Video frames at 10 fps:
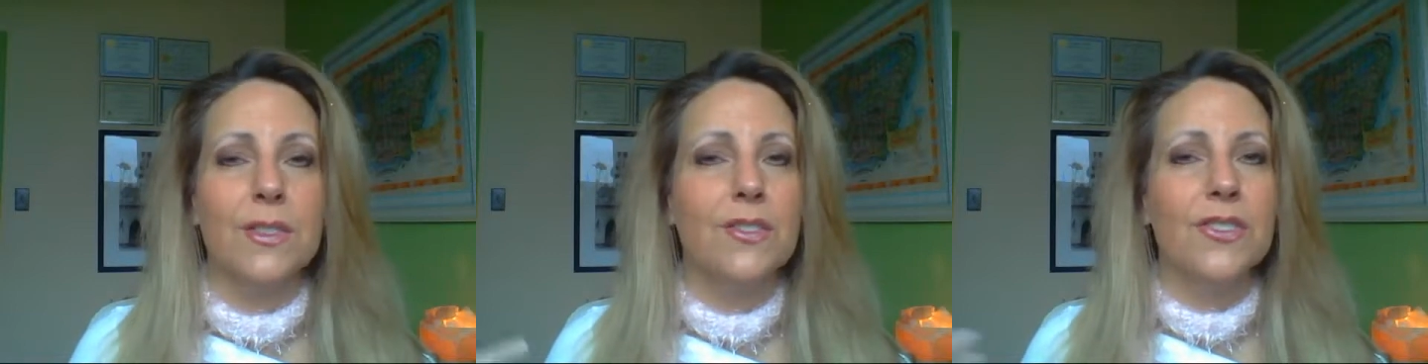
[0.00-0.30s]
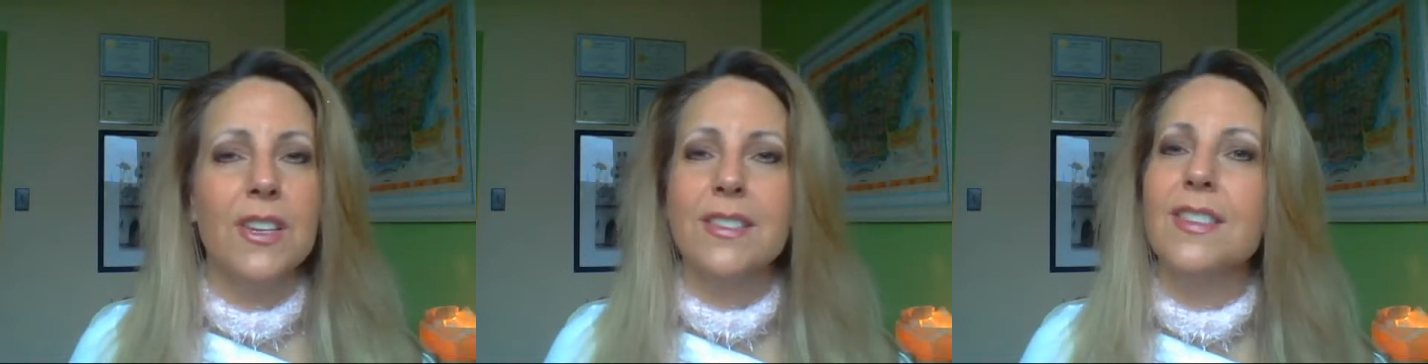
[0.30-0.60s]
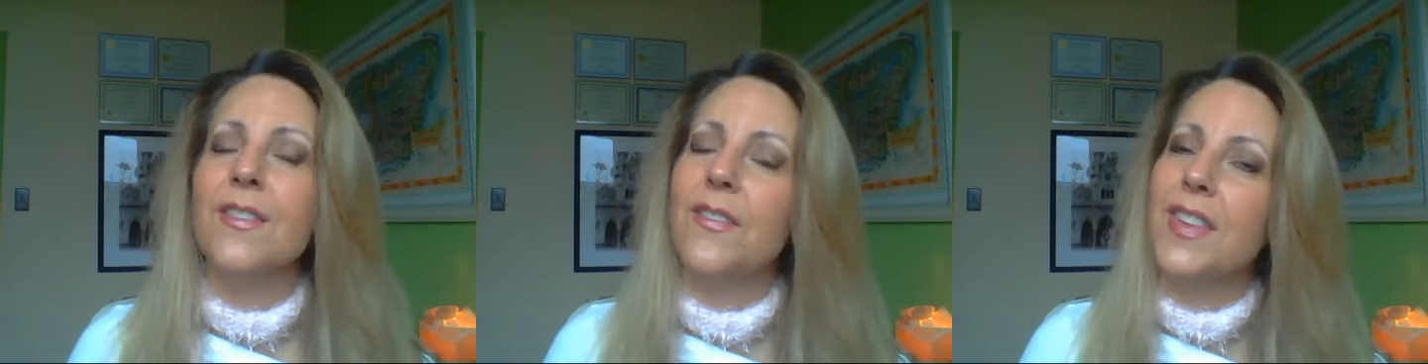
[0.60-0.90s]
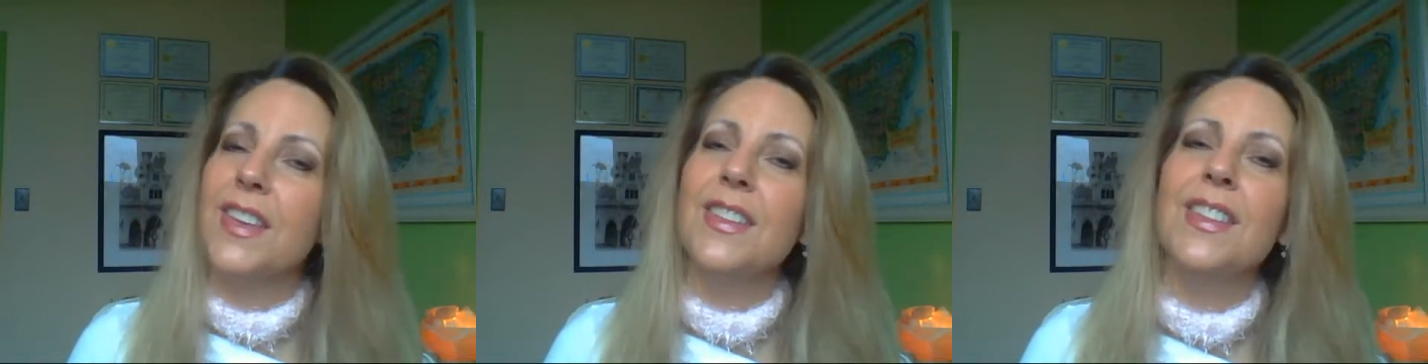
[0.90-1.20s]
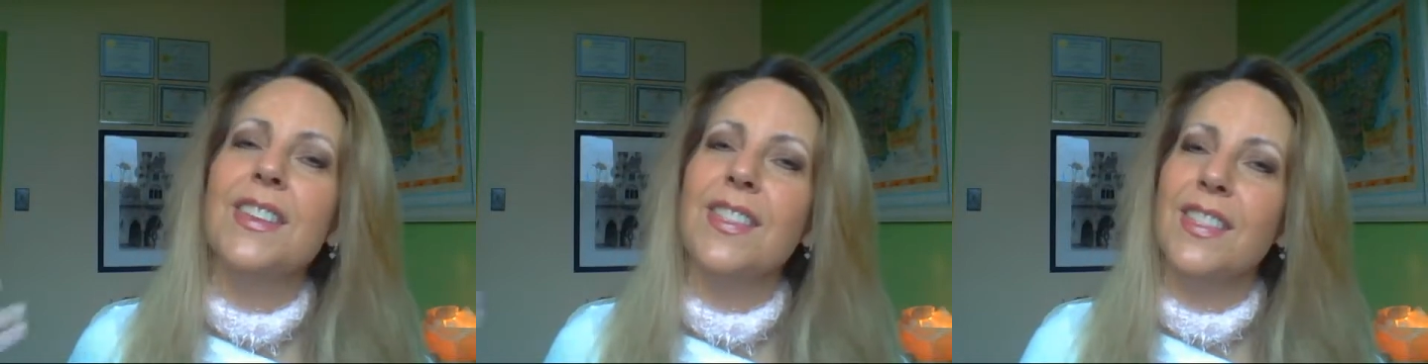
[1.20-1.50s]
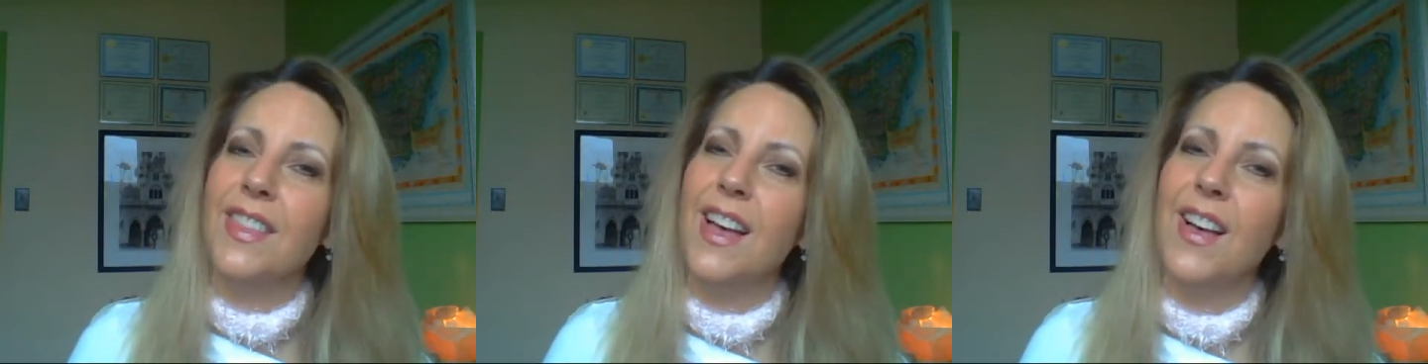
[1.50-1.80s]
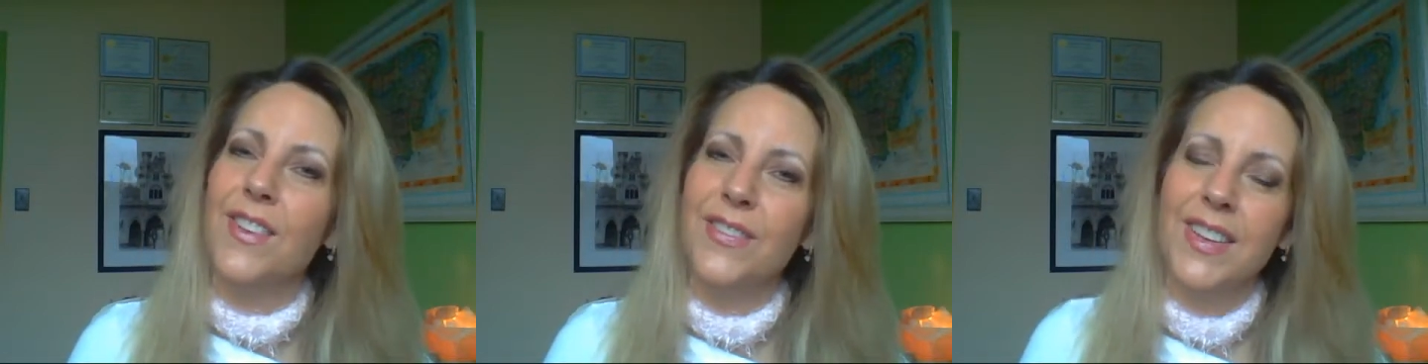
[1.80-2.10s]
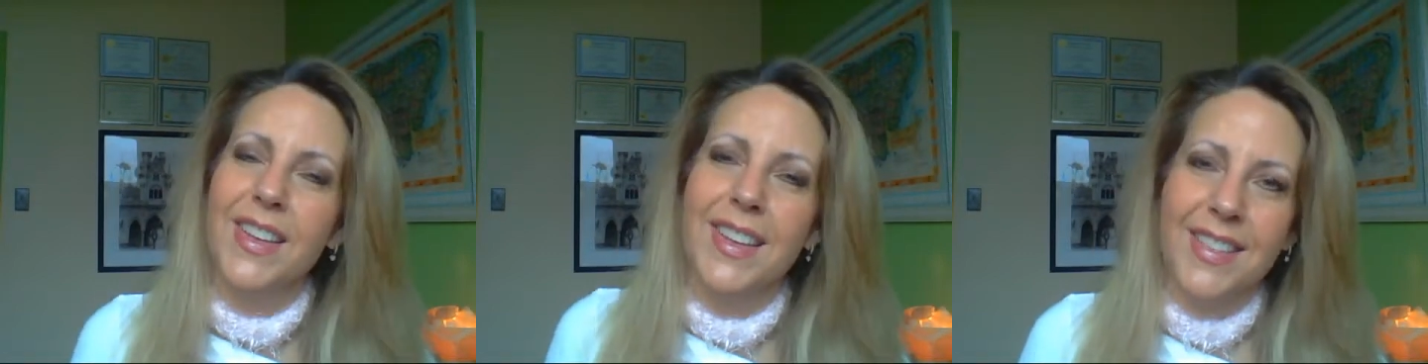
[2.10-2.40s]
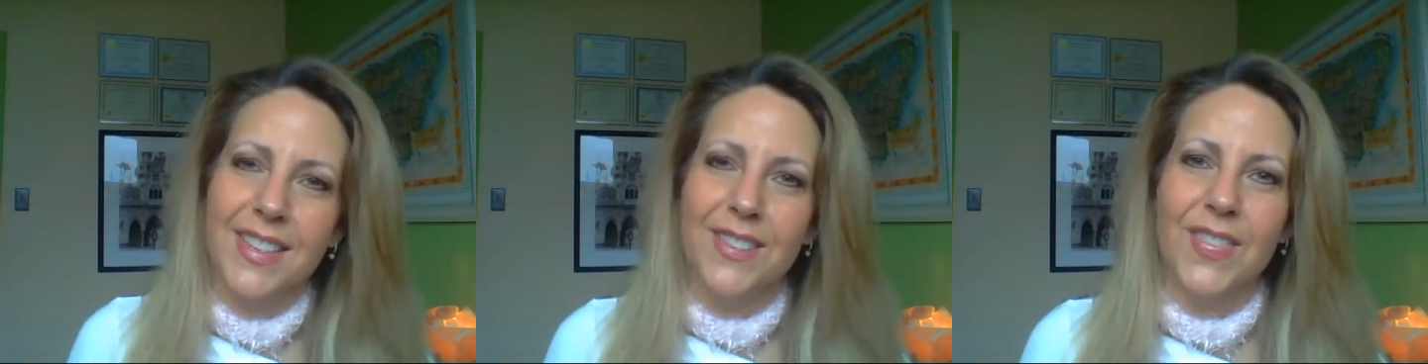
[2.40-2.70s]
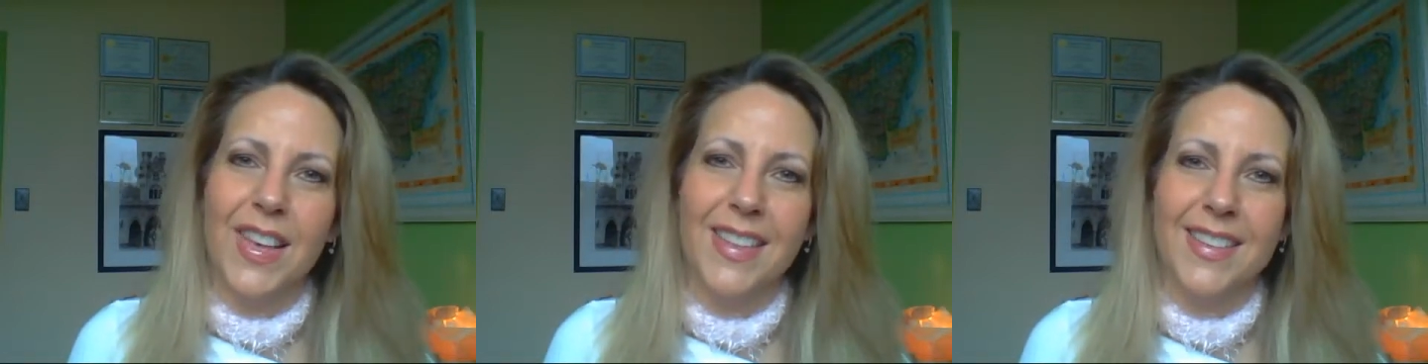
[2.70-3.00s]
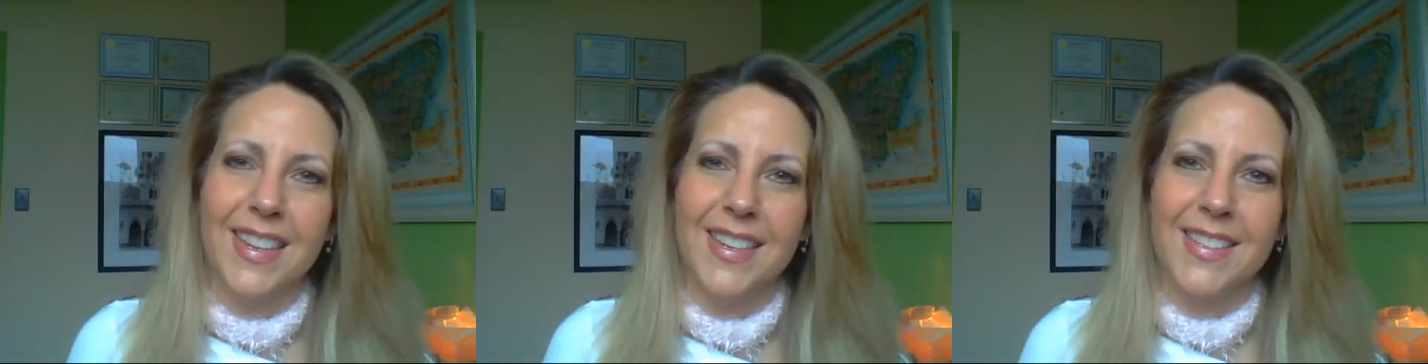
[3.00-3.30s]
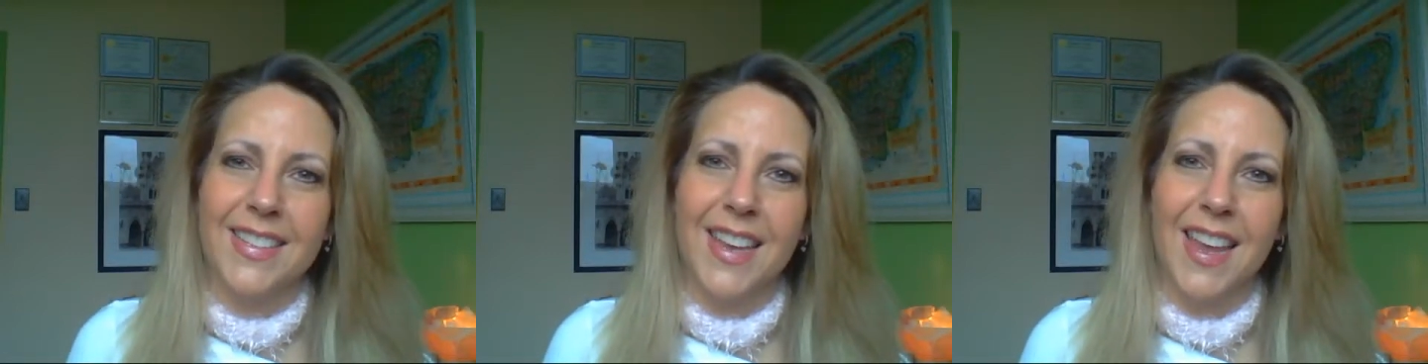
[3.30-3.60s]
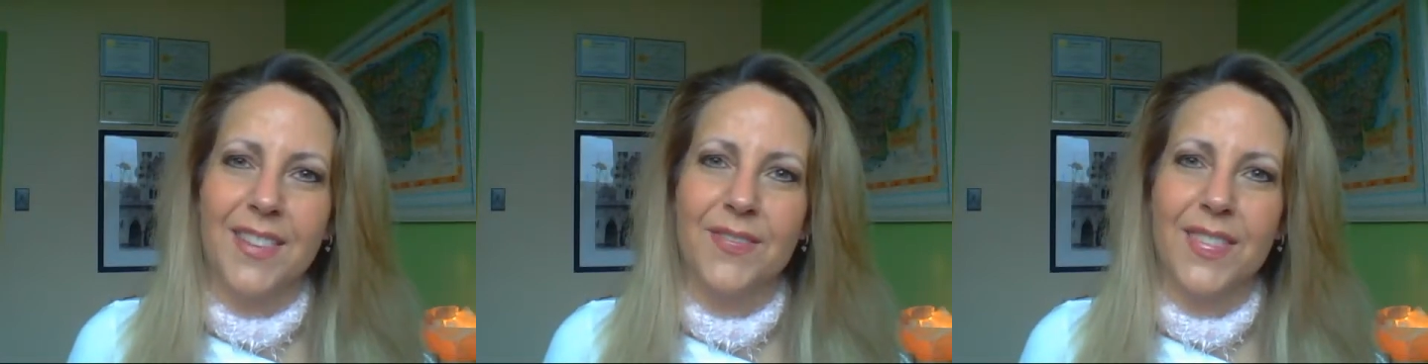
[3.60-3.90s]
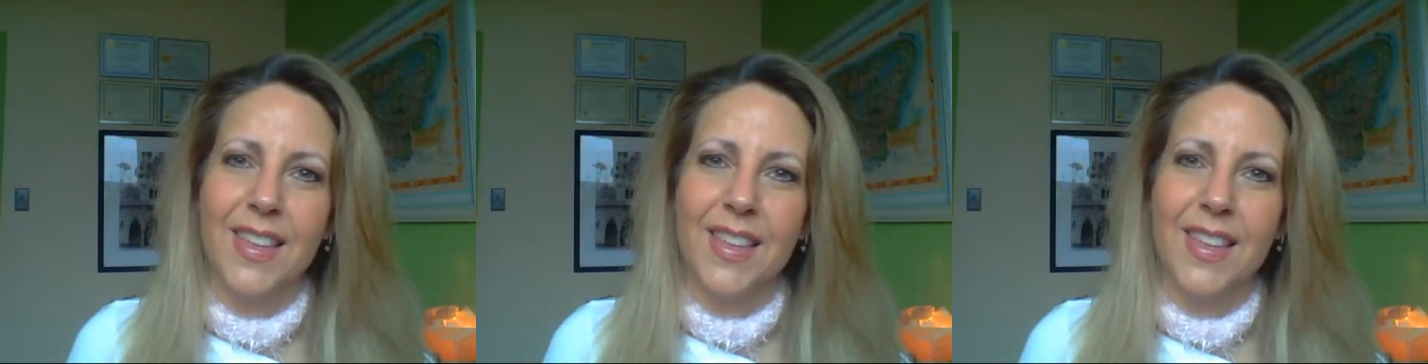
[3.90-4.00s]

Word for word: So just feel love this Valentine's Day.